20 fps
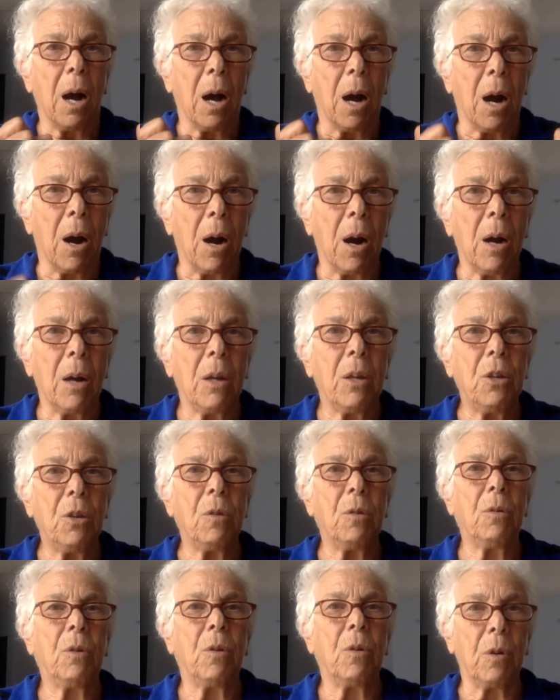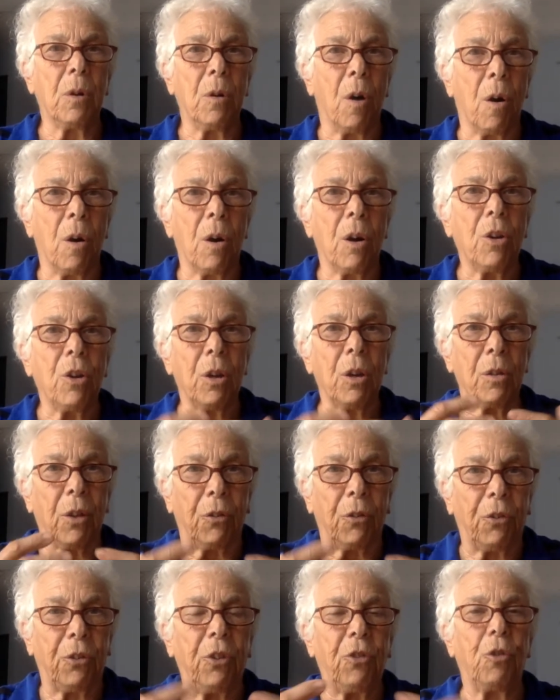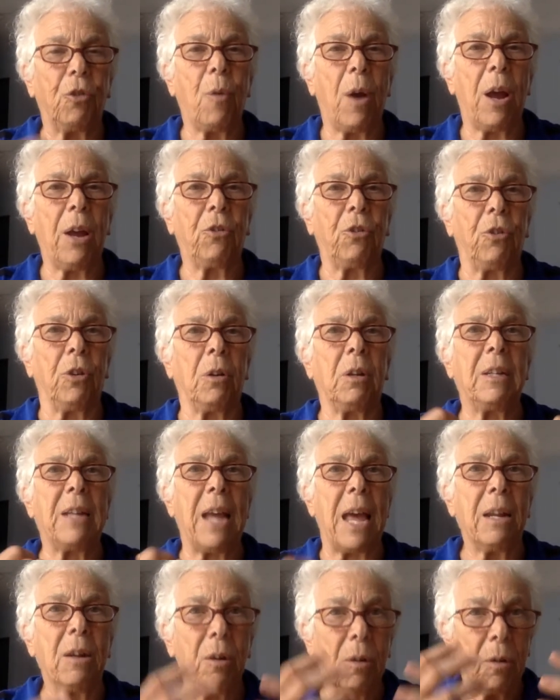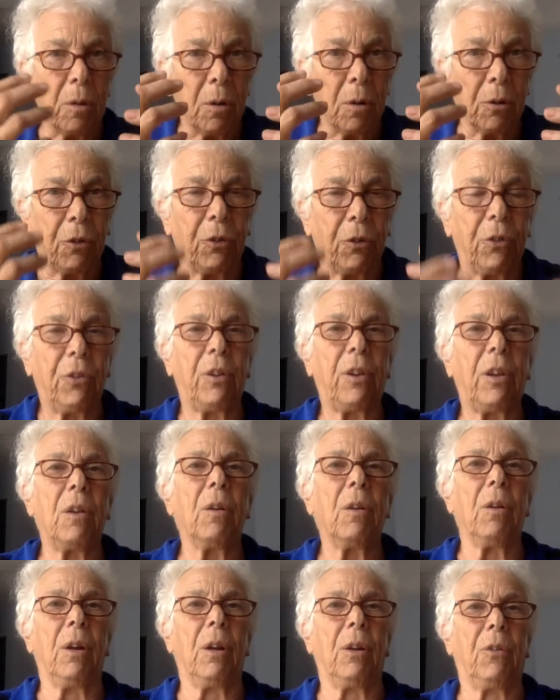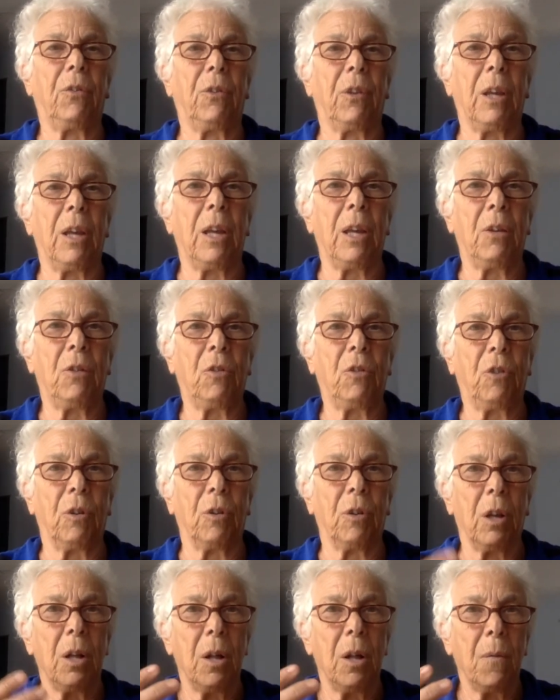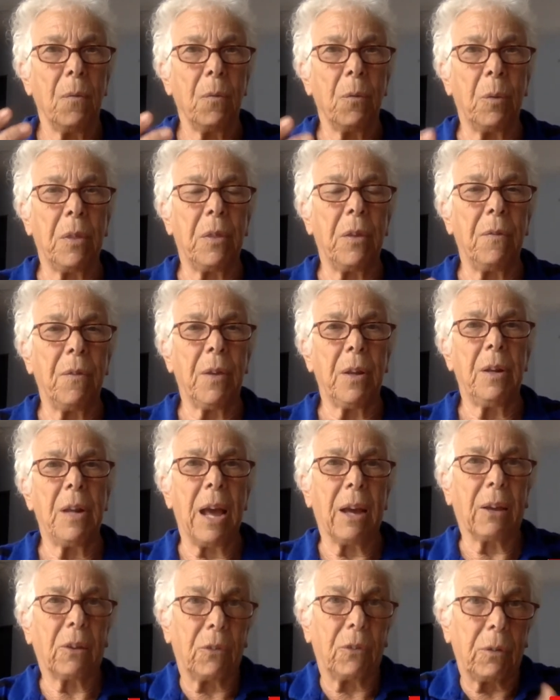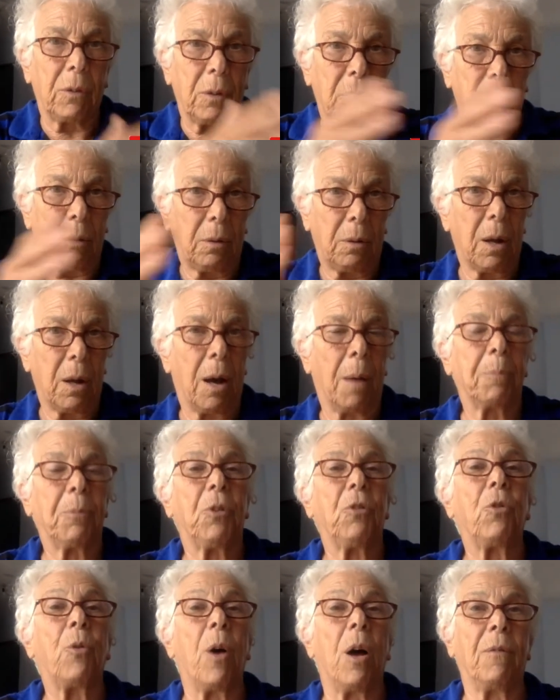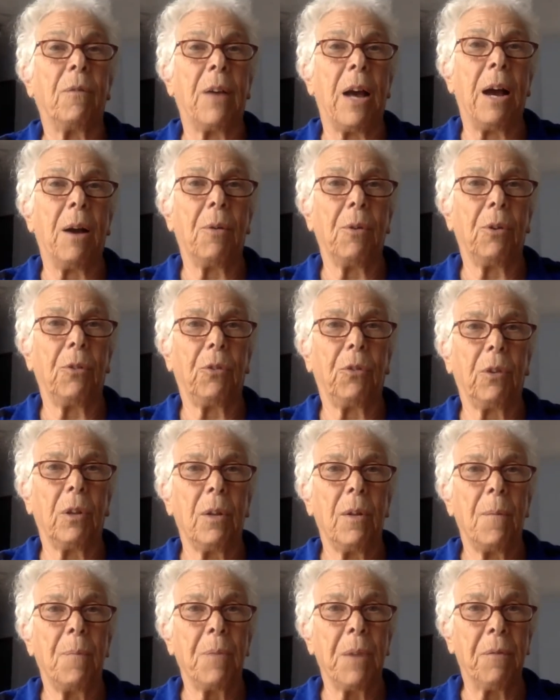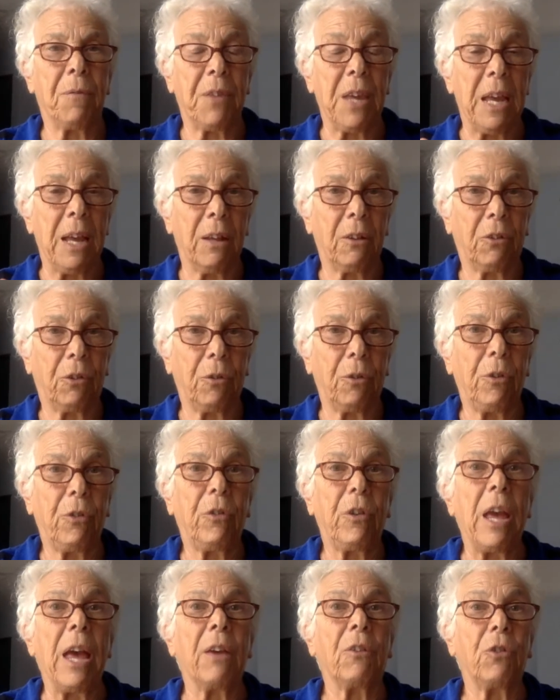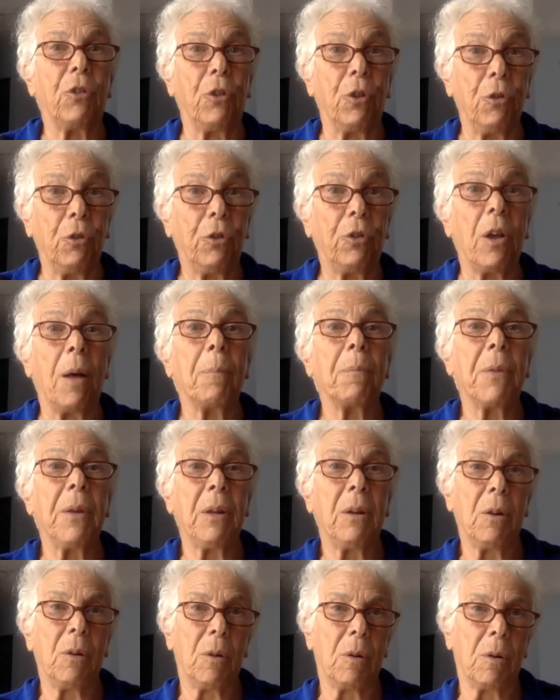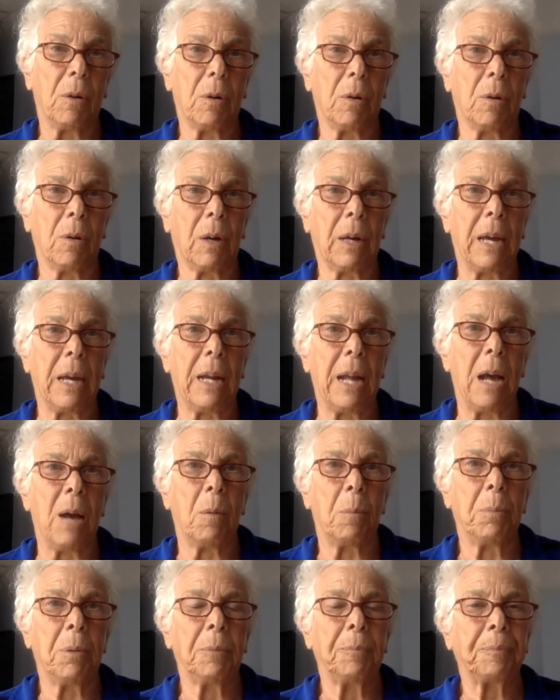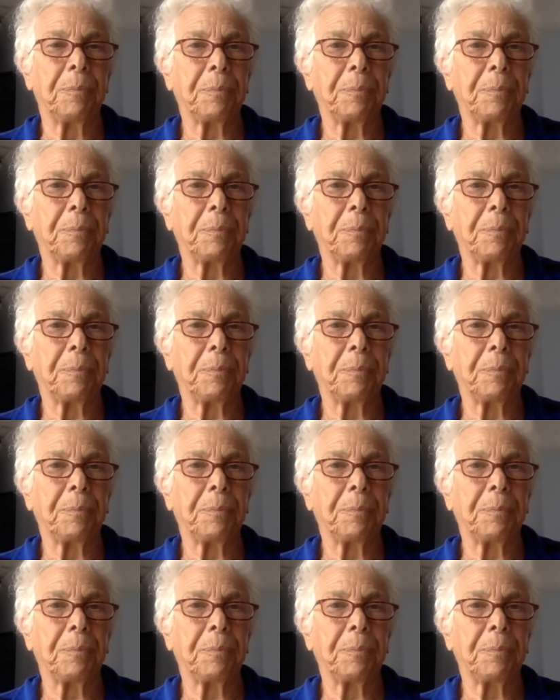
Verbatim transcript: are you or the situation dead or seriously injured? within the next up to 12 hours? If the answer is yes, do something or get help.